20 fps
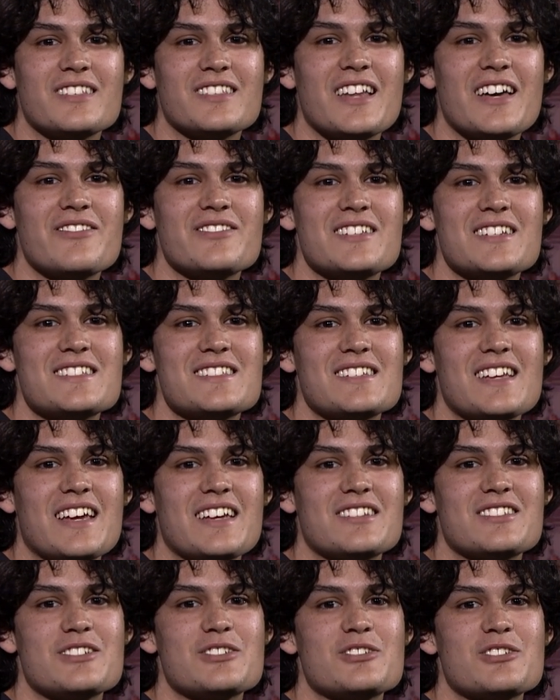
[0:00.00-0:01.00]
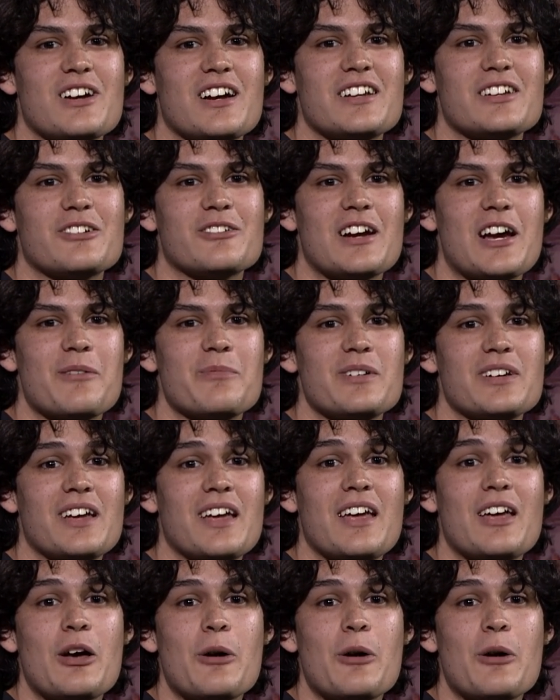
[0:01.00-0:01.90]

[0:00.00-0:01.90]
left his net to try to grab it,